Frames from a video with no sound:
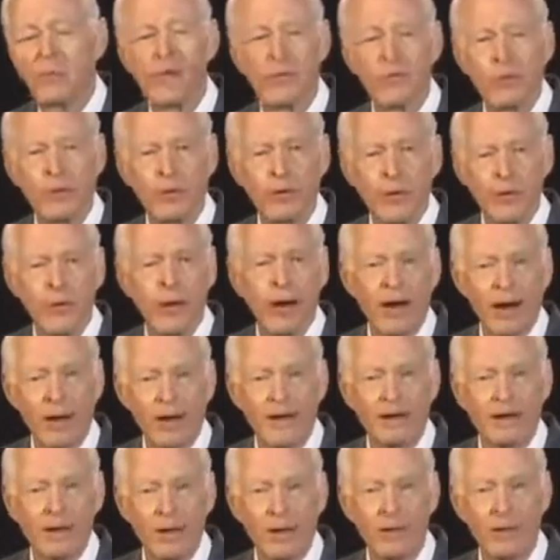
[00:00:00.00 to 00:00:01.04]
people who
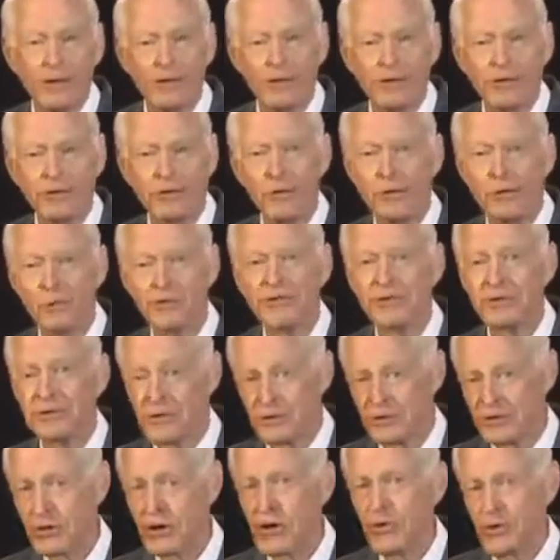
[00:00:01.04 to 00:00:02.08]
behind closed doors
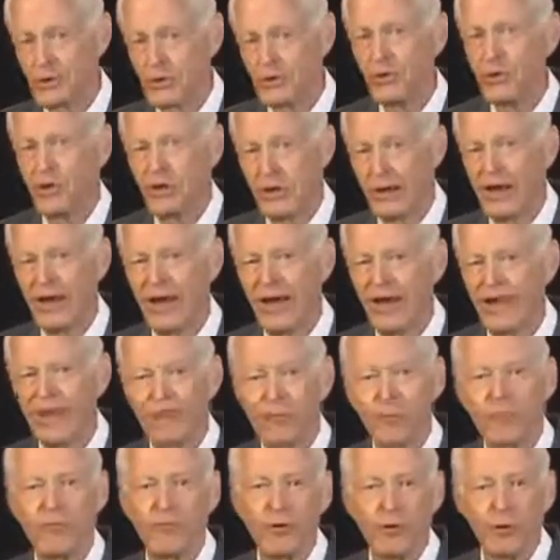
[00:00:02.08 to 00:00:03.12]
determine your
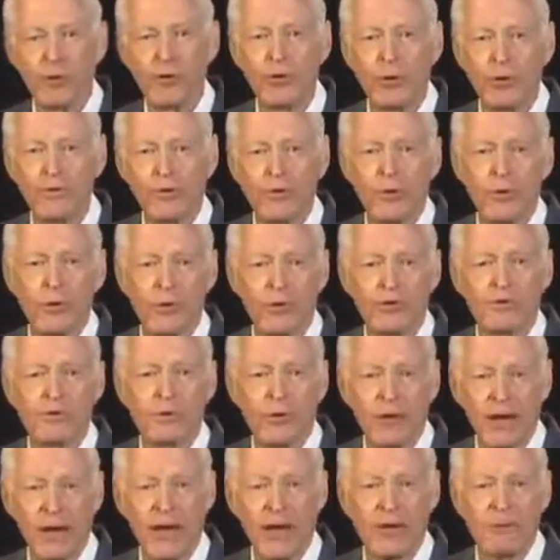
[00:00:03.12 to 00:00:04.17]
life before you ever know what's
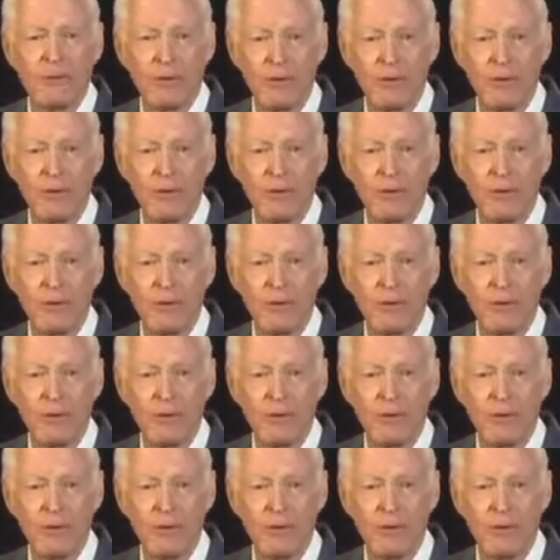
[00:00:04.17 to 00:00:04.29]
going to